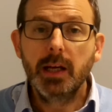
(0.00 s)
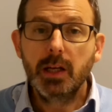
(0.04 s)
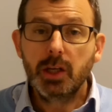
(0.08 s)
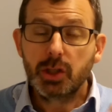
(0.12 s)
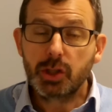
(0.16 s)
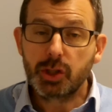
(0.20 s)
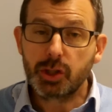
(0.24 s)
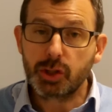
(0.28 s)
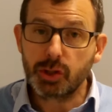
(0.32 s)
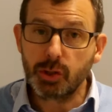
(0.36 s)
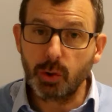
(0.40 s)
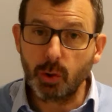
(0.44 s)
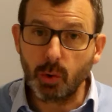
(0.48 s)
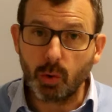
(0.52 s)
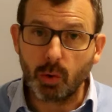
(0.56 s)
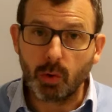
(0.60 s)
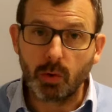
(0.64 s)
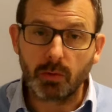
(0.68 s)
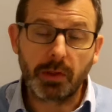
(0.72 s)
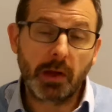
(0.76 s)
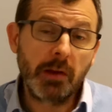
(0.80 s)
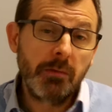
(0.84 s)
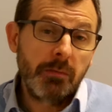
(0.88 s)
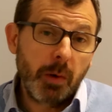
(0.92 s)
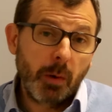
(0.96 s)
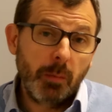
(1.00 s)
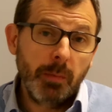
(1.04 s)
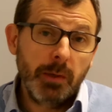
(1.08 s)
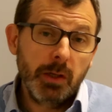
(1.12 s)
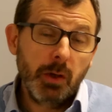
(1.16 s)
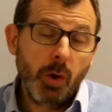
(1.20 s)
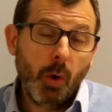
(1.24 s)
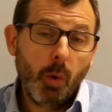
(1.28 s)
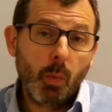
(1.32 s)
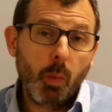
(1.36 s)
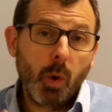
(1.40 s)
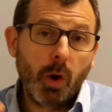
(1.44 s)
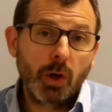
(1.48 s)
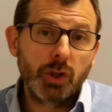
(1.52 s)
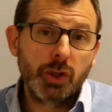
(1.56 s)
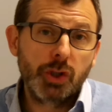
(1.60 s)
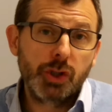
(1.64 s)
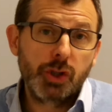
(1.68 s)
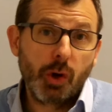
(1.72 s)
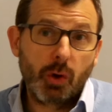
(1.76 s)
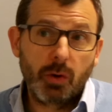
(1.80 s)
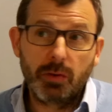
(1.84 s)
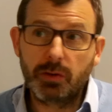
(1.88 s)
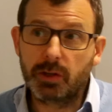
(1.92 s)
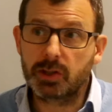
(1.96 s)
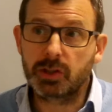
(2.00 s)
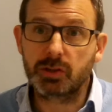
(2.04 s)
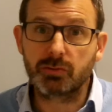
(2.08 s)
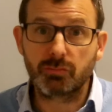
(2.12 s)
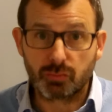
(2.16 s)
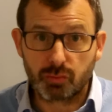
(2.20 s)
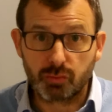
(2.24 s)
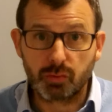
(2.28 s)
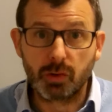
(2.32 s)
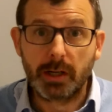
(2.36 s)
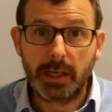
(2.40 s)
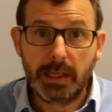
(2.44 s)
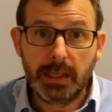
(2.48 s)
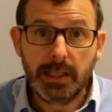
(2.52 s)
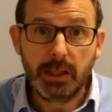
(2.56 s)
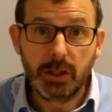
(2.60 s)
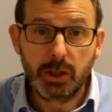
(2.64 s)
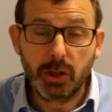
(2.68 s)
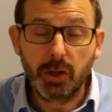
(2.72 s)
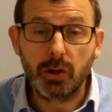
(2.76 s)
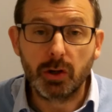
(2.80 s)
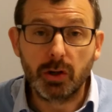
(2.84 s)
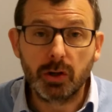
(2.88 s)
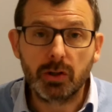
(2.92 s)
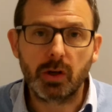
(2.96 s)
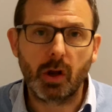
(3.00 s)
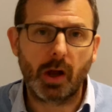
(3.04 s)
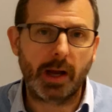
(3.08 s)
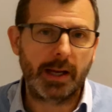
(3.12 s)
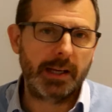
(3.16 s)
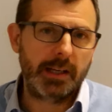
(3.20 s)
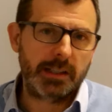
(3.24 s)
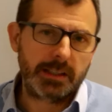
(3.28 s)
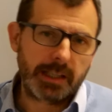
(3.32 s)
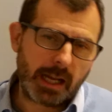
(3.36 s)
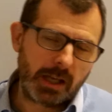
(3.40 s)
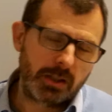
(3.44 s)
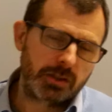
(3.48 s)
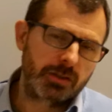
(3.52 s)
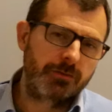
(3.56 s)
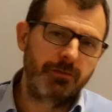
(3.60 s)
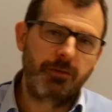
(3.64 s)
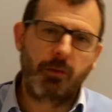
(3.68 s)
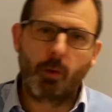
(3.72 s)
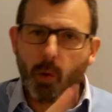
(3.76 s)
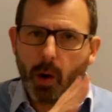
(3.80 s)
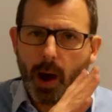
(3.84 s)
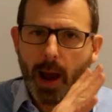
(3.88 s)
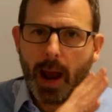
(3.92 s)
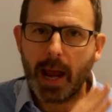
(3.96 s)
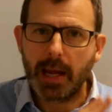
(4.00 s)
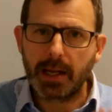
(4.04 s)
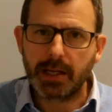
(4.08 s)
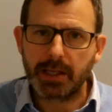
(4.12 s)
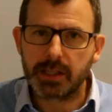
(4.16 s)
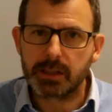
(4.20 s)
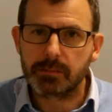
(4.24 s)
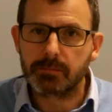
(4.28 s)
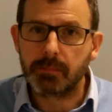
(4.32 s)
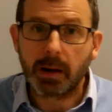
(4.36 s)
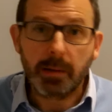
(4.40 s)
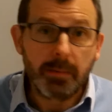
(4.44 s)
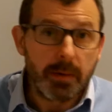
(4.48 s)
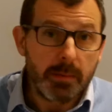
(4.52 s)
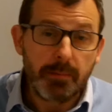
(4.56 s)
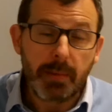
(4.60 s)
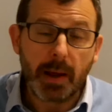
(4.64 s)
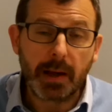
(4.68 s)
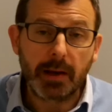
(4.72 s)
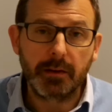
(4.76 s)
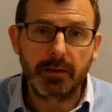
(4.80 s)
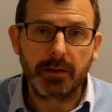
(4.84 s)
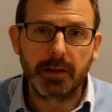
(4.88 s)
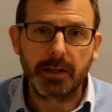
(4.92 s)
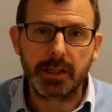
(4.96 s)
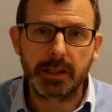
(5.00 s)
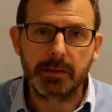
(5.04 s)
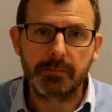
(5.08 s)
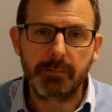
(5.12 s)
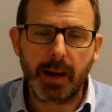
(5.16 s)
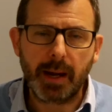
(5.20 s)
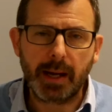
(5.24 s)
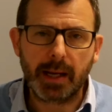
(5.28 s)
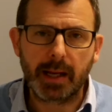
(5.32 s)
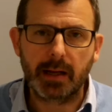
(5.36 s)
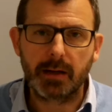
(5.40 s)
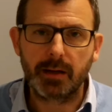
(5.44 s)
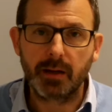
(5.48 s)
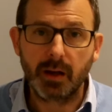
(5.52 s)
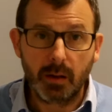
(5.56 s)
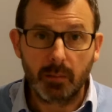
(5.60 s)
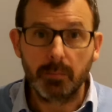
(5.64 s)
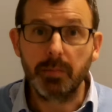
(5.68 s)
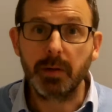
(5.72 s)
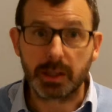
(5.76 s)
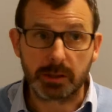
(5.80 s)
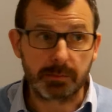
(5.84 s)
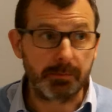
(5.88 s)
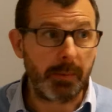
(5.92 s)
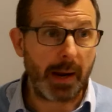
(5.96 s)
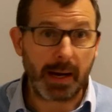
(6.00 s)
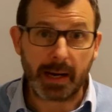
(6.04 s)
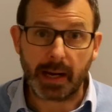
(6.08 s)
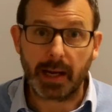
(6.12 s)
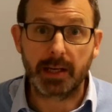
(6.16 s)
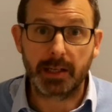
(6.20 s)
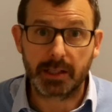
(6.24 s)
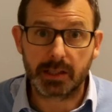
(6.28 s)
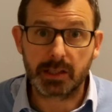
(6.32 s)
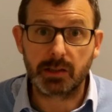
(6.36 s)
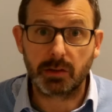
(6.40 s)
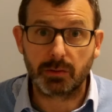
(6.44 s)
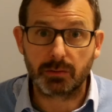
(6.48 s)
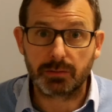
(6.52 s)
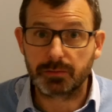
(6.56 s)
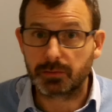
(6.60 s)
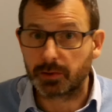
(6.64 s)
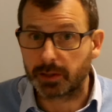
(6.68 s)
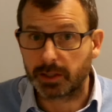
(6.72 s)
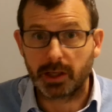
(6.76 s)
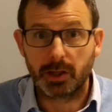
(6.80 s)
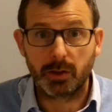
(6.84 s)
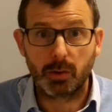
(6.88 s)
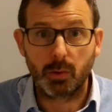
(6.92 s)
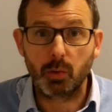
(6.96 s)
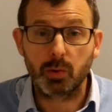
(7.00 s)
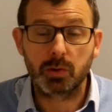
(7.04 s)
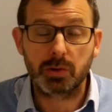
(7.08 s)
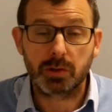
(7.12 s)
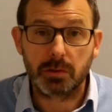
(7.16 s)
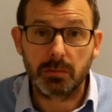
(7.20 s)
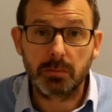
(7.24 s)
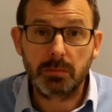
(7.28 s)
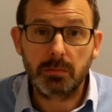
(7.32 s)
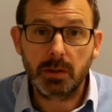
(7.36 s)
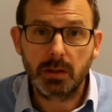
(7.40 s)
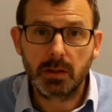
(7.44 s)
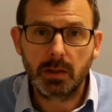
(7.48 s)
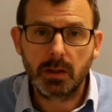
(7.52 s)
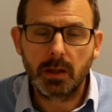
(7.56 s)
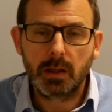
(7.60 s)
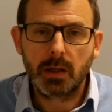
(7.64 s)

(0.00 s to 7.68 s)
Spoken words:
Sure, they've probably got one shot that's really good, like Nadal's forehand is maybe better than his backhand, but his backhand is still freaking awesome.